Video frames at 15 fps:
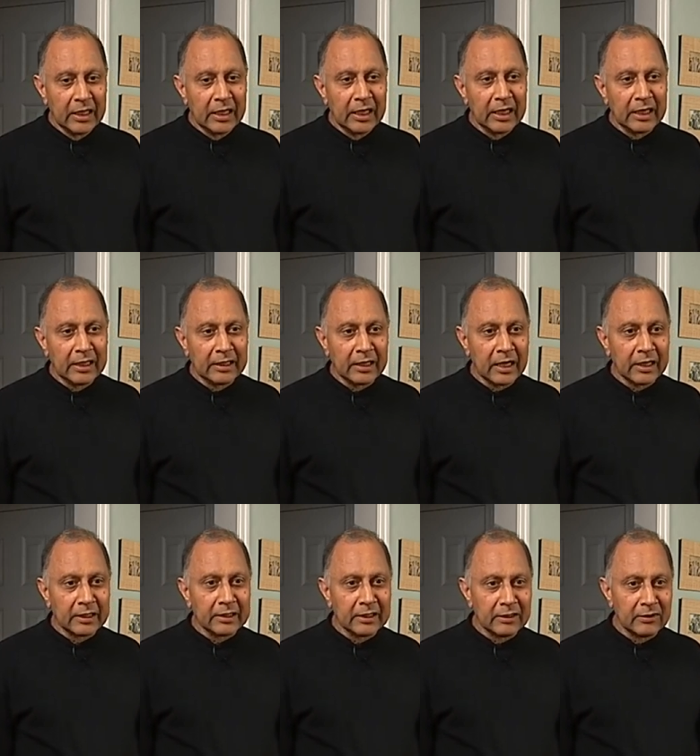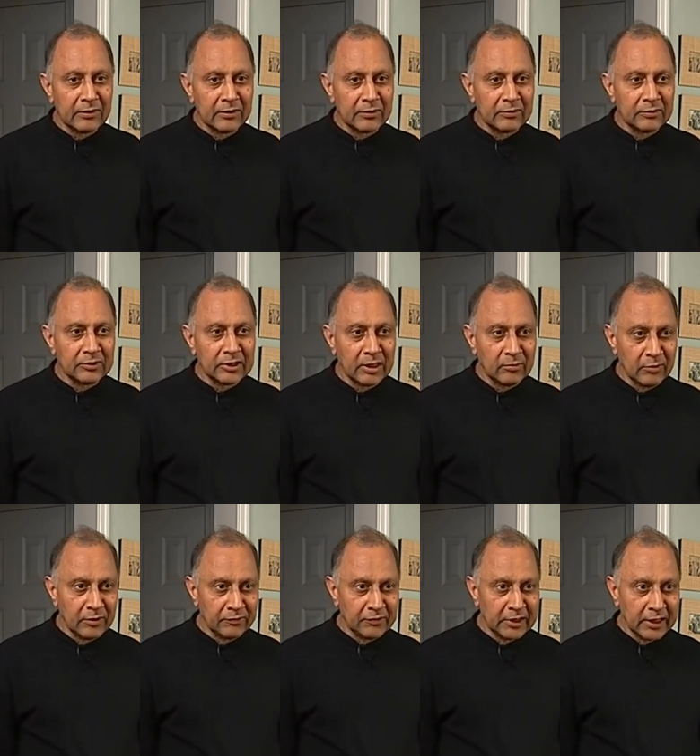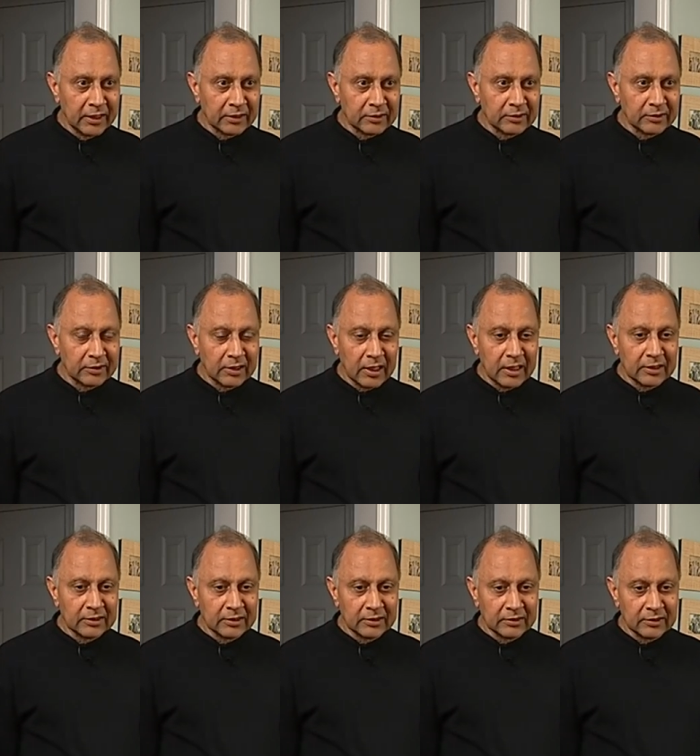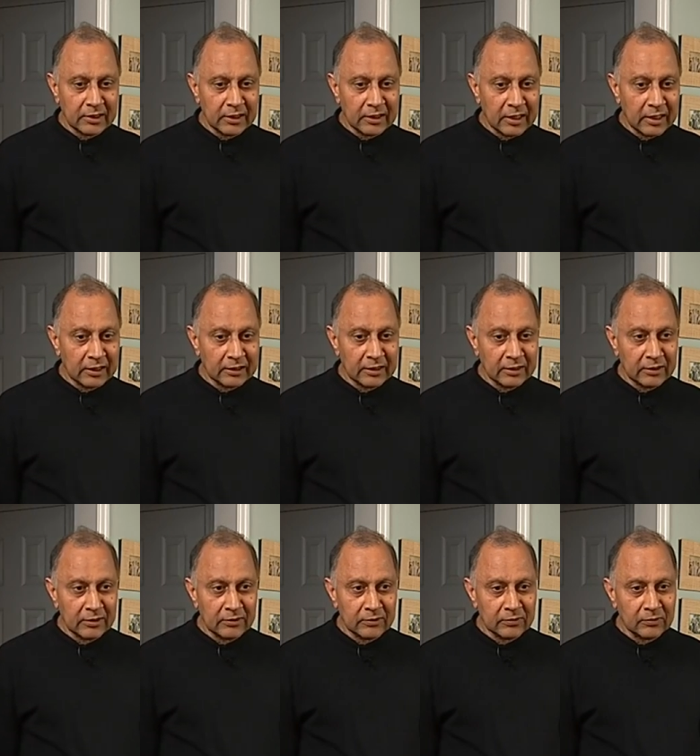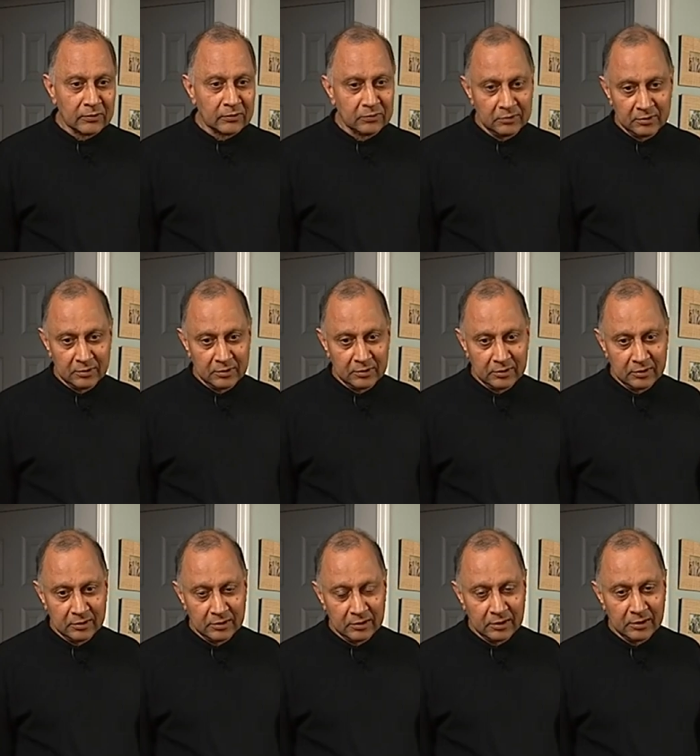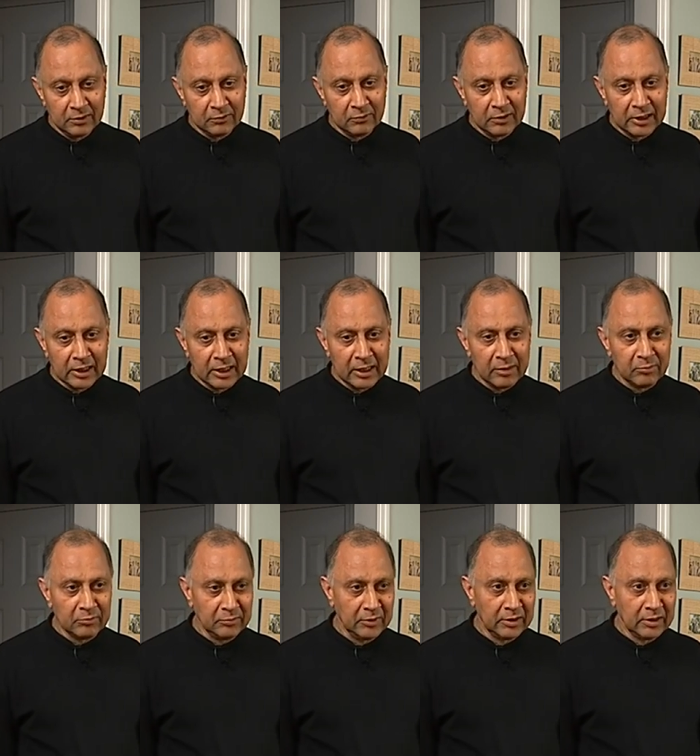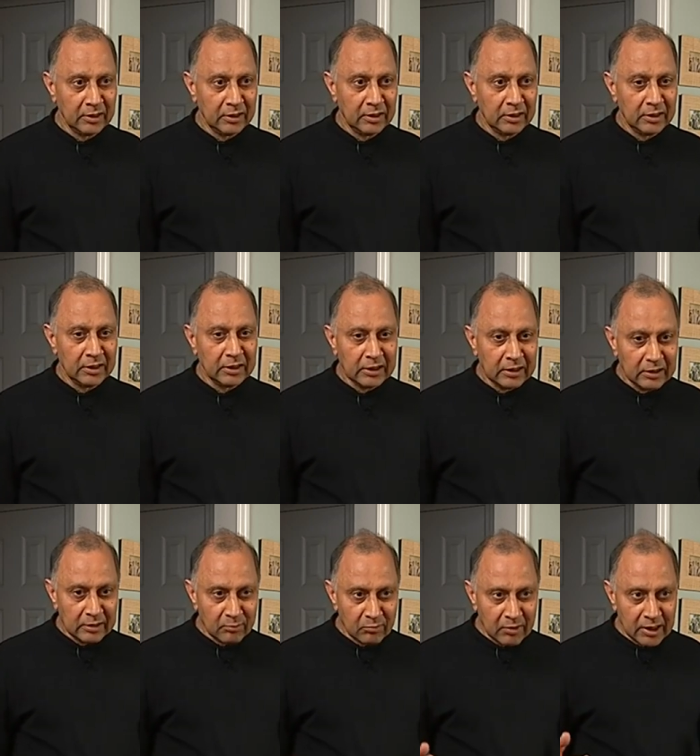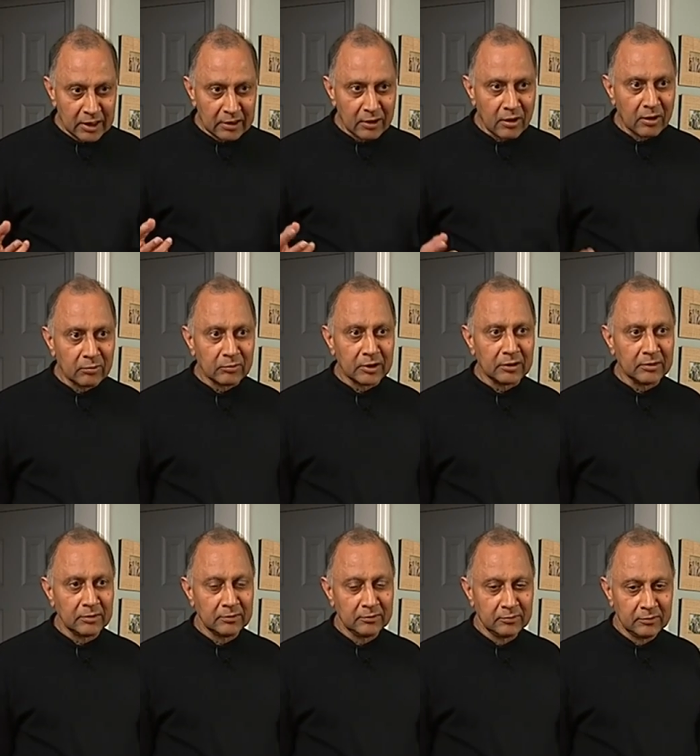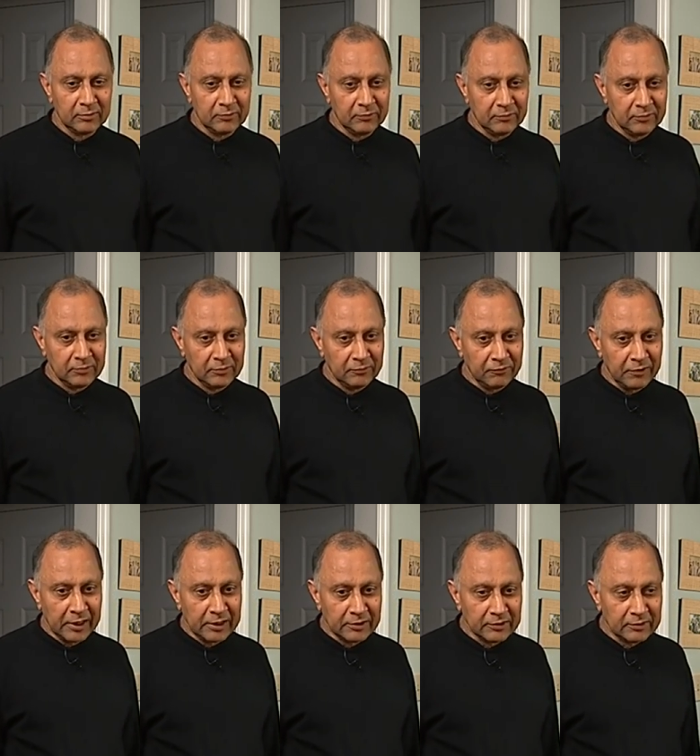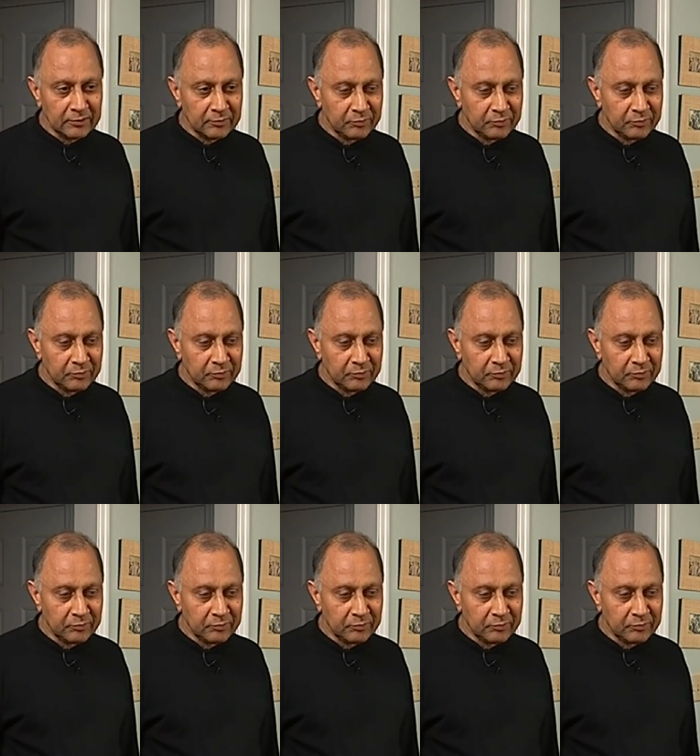And I cannot do some of the exercises that I can do when I'm my normal phase.